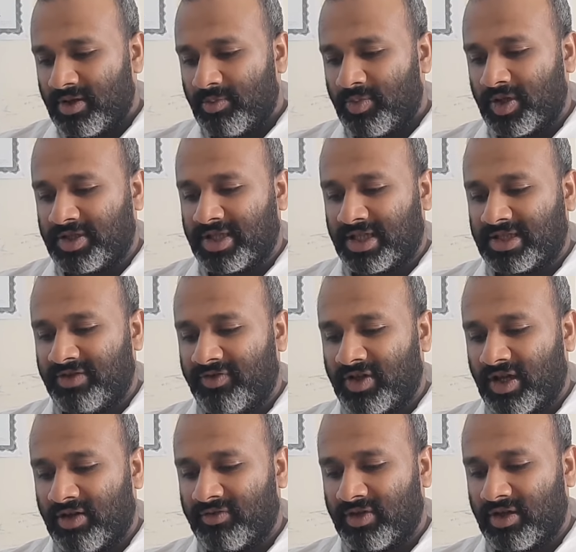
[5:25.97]
protective
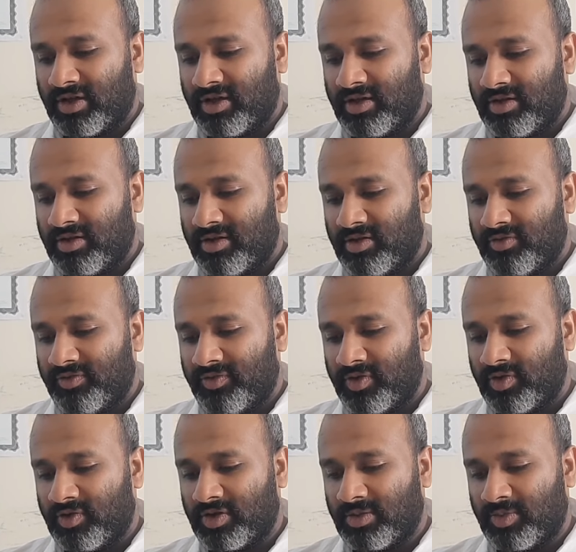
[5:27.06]
cover
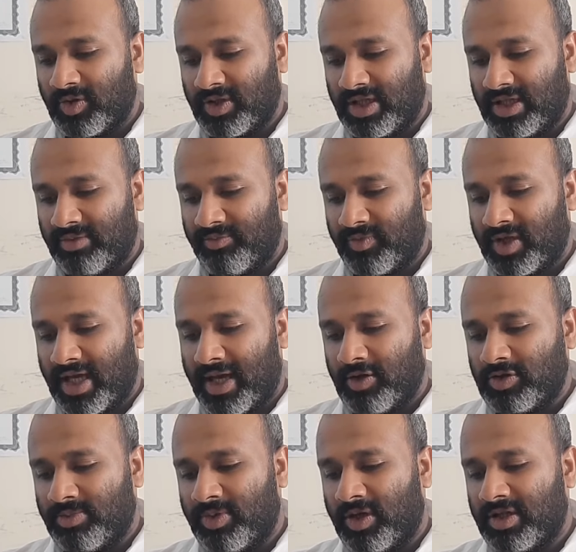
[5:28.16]
for the body. The
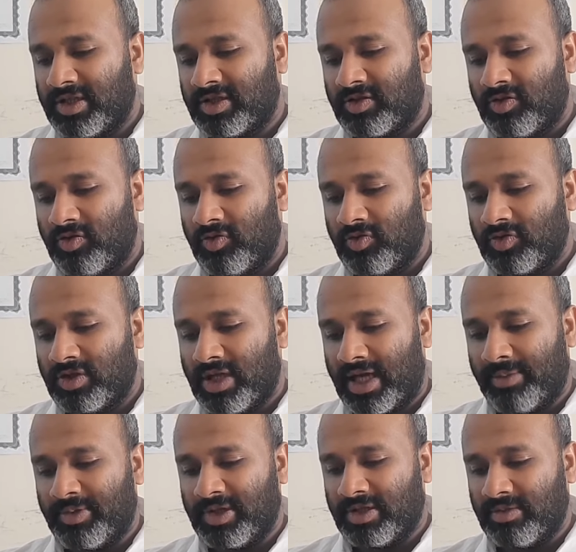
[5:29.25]
outer part is called the
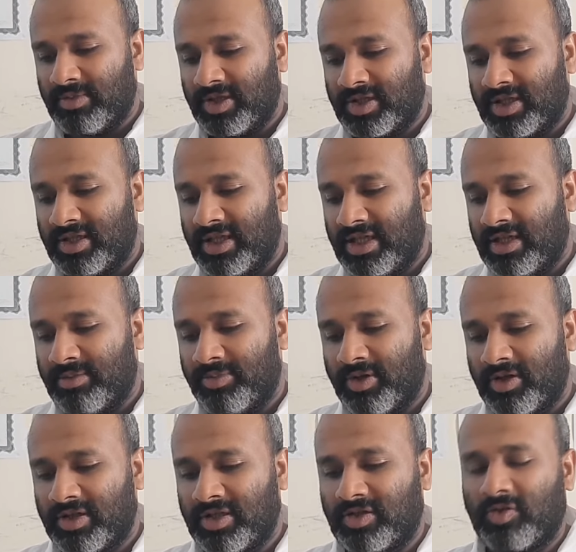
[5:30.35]
epidermis and the inner
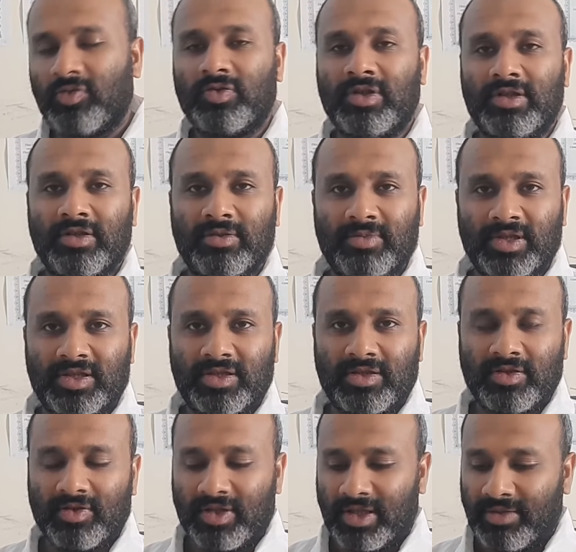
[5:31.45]
part is called the dermis.
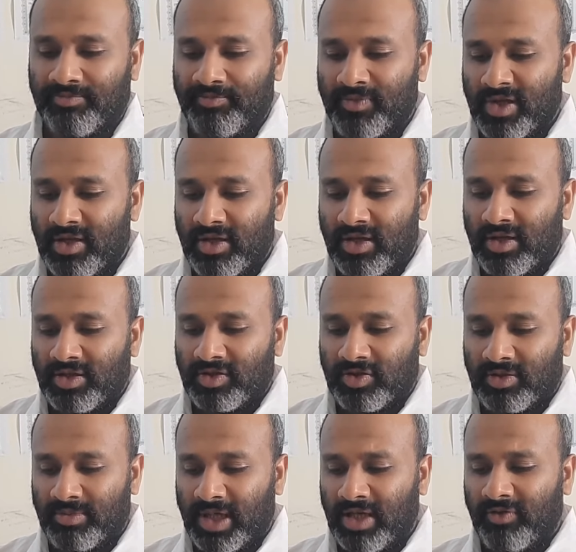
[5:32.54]
Okay, so
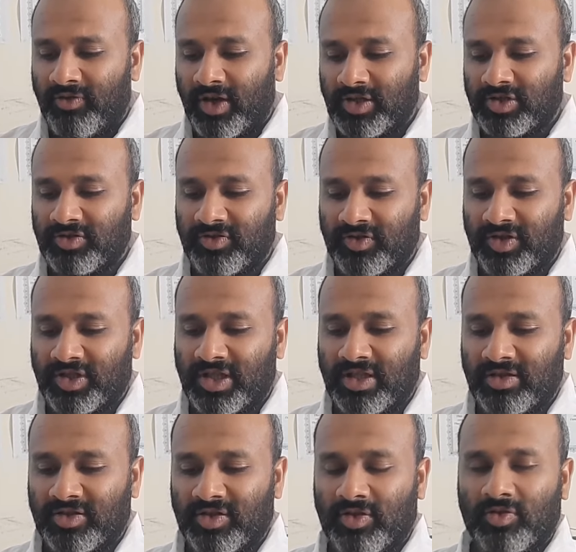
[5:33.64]
the main function of the
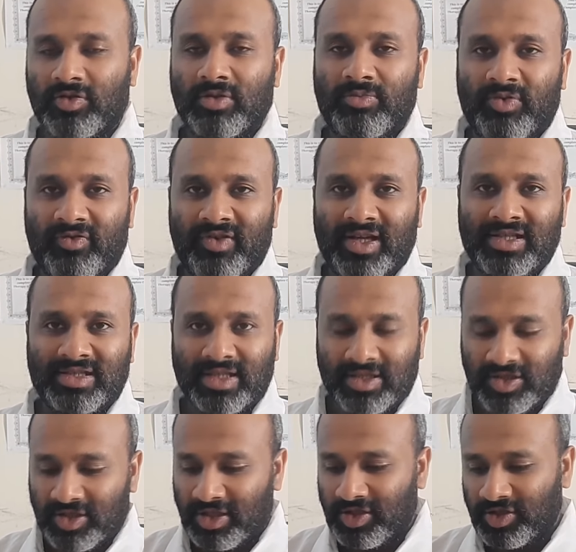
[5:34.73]
skin, so it provides
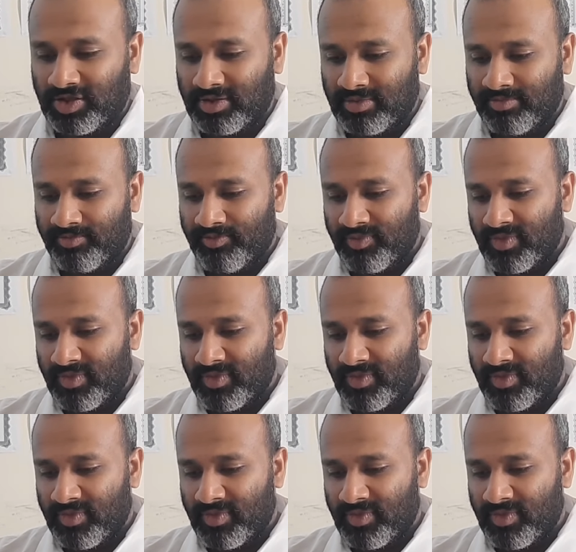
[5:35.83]
sensation,